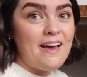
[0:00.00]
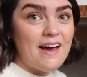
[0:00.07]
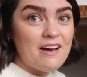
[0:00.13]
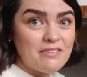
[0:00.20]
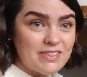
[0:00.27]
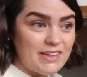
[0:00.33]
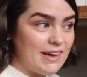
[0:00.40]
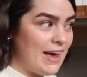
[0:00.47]

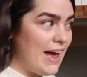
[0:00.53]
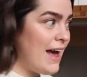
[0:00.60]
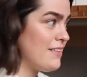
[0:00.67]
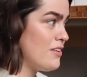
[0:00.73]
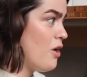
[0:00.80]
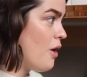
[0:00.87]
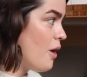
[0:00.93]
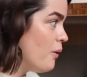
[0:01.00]
everything has
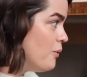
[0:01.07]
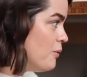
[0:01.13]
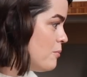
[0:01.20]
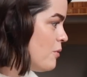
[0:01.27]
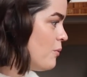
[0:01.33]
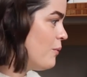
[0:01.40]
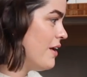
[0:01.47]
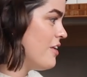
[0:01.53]
a
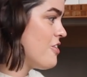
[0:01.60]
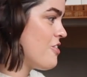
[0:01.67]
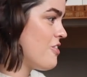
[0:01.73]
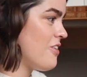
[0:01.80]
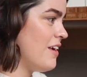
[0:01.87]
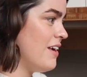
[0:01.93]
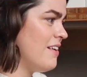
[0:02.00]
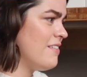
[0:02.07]
home, which
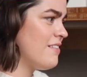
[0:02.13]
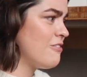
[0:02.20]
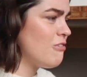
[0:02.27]
is